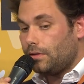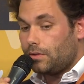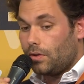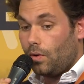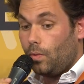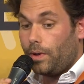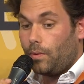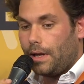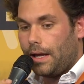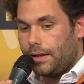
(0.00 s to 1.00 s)
So we
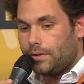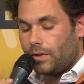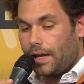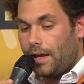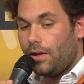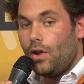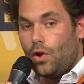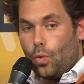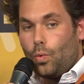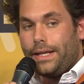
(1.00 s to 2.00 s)
realized, okay,
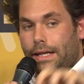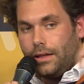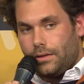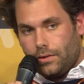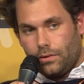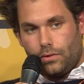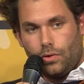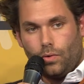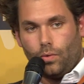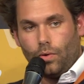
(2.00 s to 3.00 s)
we need
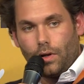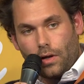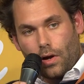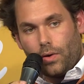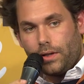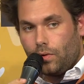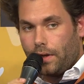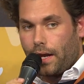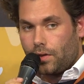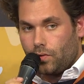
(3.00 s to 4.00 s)
to go into
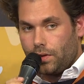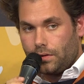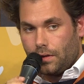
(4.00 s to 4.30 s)
the countries,